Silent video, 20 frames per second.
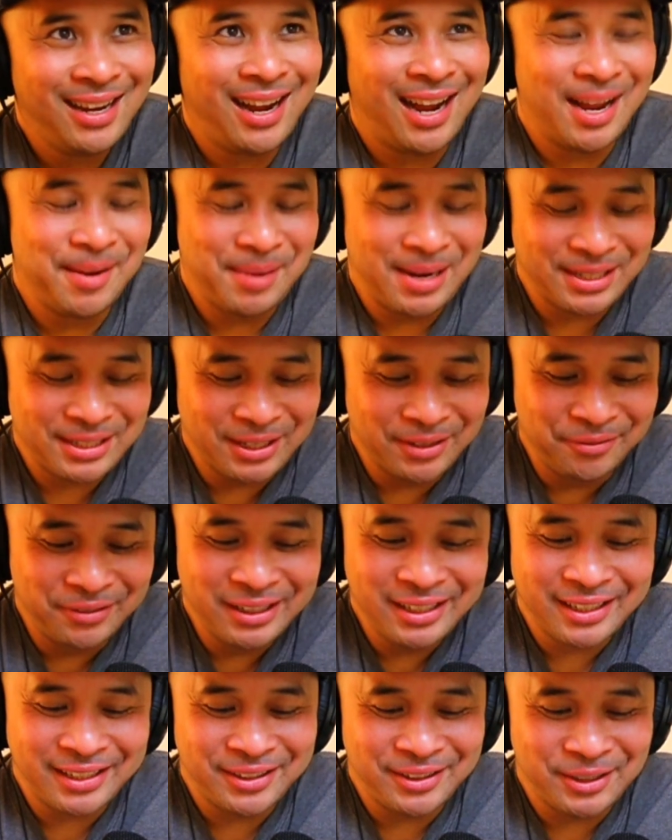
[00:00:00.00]
I'm actually
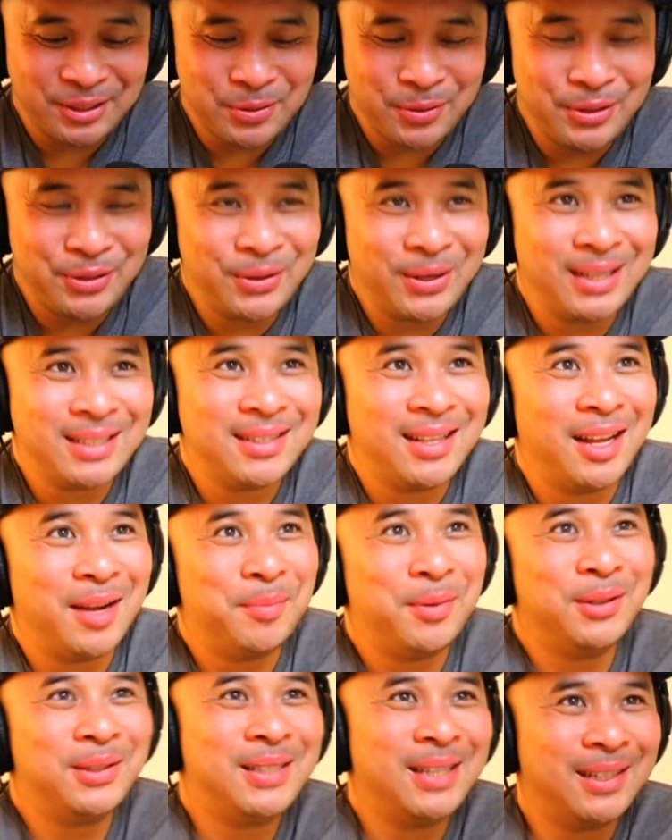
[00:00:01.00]
really curious what you guys think
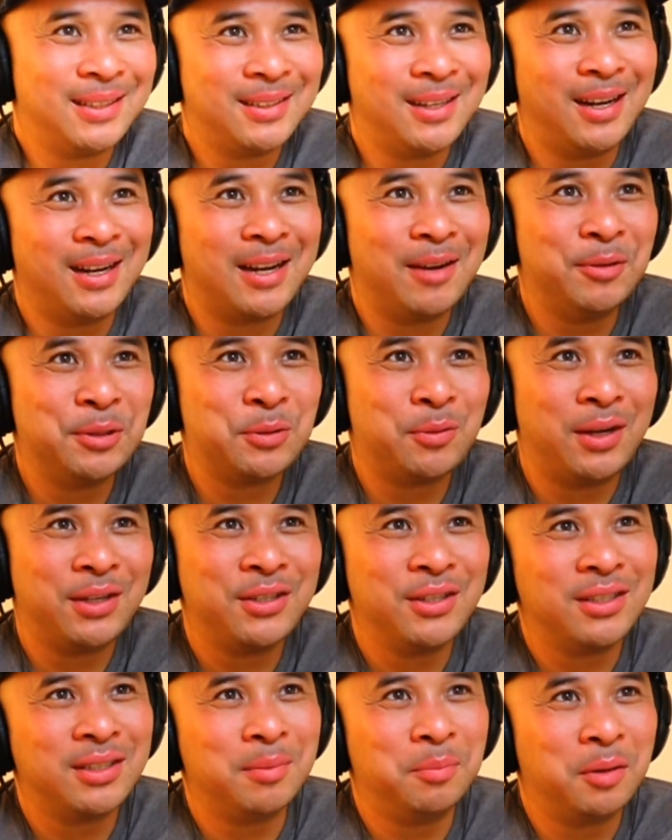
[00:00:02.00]
about TikTok. I was
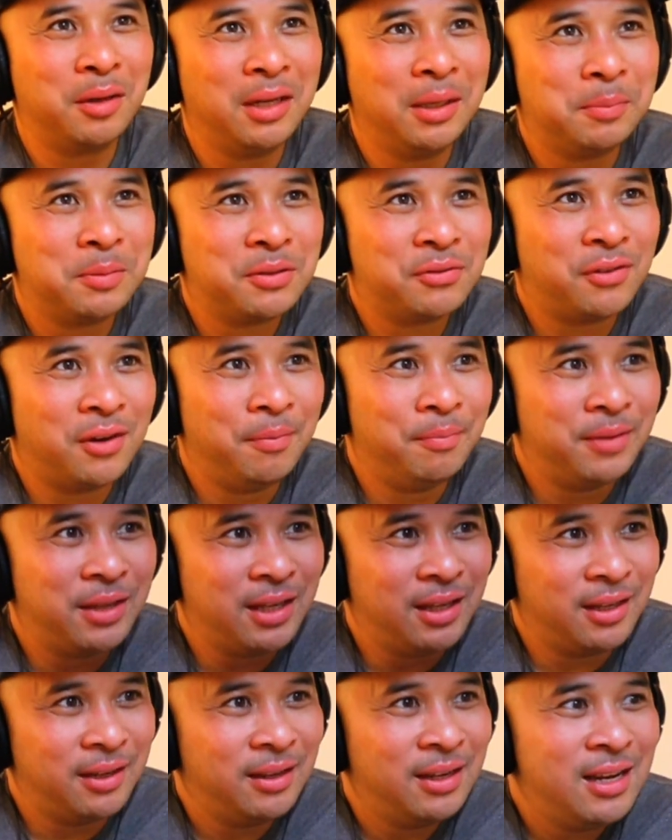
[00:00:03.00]
watching some clips from
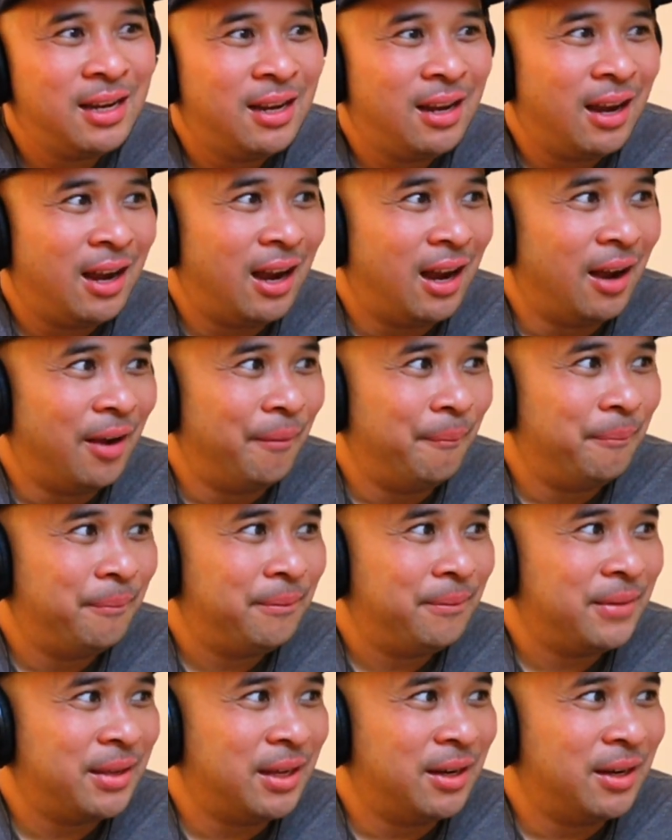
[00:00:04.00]
the, TikTok